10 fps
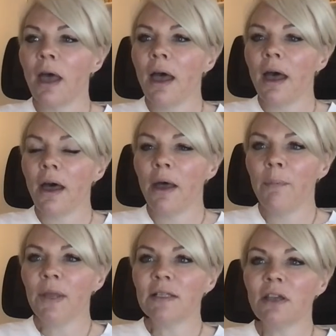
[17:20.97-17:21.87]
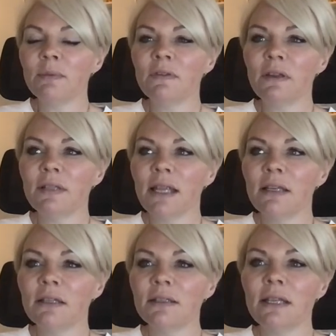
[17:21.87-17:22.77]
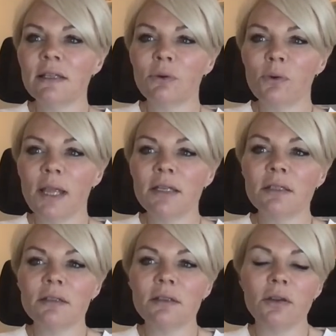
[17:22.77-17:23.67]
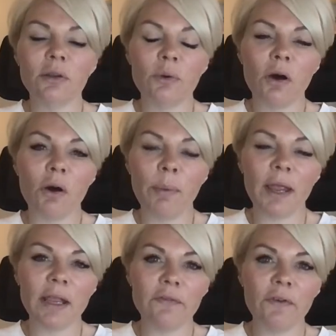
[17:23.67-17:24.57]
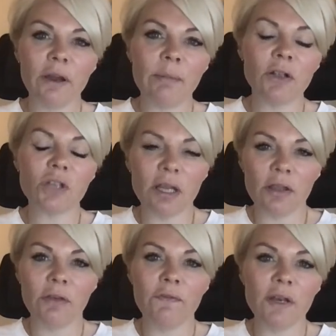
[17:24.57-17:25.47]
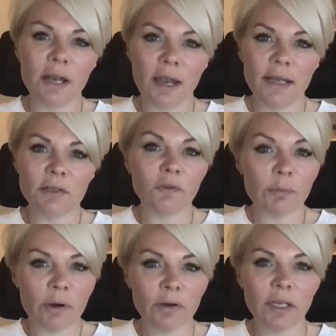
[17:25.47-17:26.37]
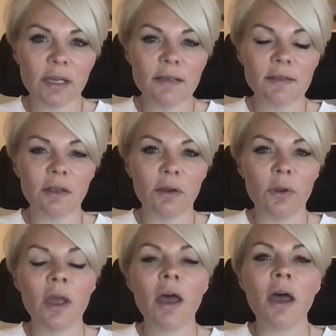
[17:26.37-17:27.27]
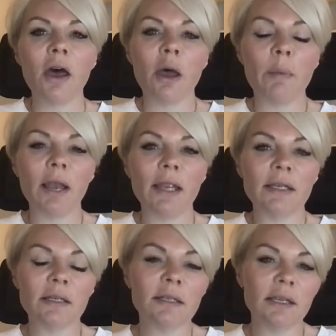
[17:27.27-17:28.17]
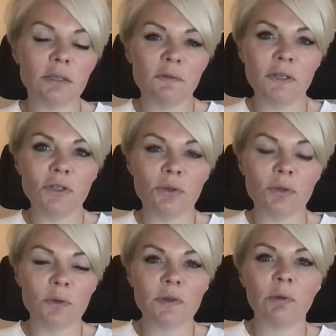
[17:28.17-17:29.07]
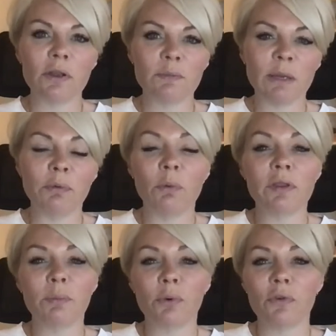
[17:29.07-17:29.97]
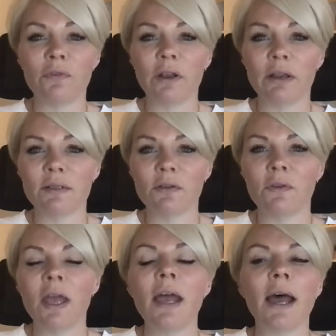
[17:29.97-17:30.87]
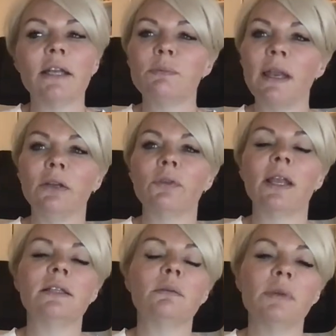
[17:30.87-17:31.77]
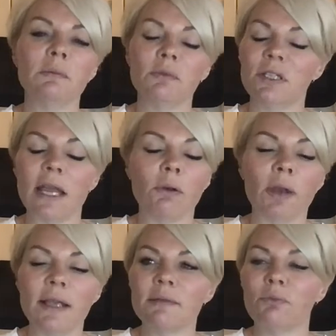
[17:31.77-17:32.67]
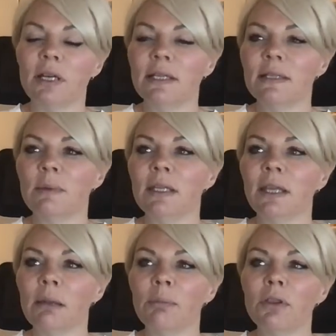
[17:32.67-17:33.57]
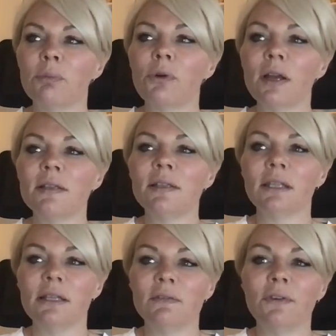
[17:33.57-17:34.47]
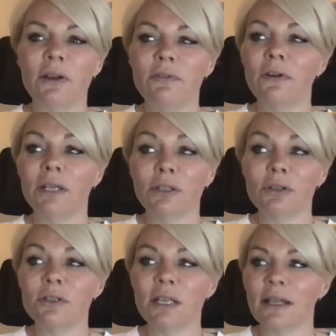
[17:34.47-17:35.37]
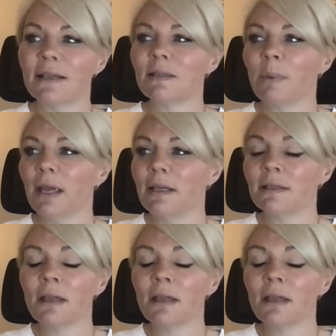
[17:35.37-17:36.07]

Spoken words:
In terms of those lenders, these are all lenders who are playing very much in the vanilla end of the market, so lending to individuals, those people with the portfolios of, and depending on the lender, but 10 or less really speaking, but the pricing is very, very good in that space.